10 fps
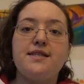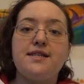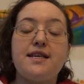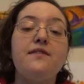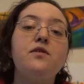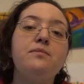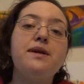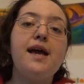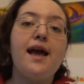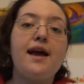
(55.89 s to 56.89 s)
this evil
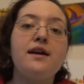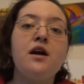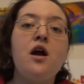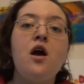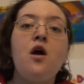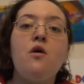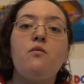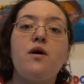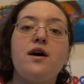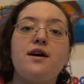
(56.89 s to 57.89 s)
being
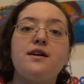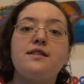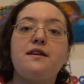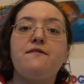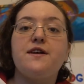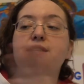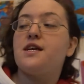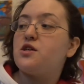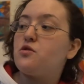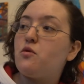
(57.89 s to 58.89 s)
was
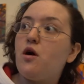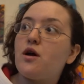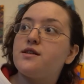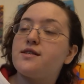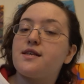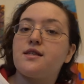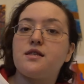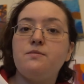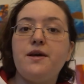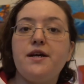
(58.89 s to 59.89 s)
facing towards the
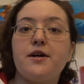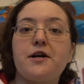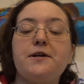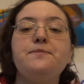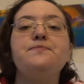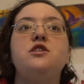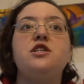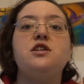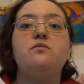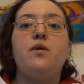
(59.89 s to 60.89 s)
speaker,
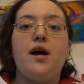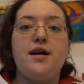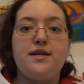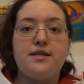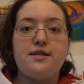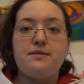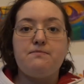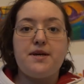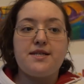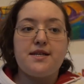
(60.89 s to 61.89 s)
she was
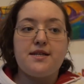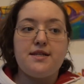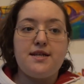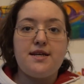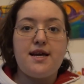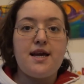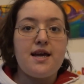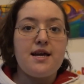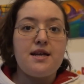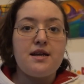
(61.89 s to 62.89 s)
basically
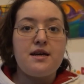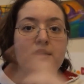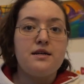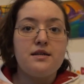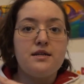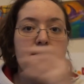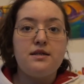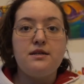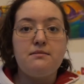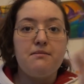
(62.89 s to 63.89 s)
in
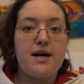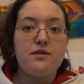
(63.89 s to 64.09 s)
my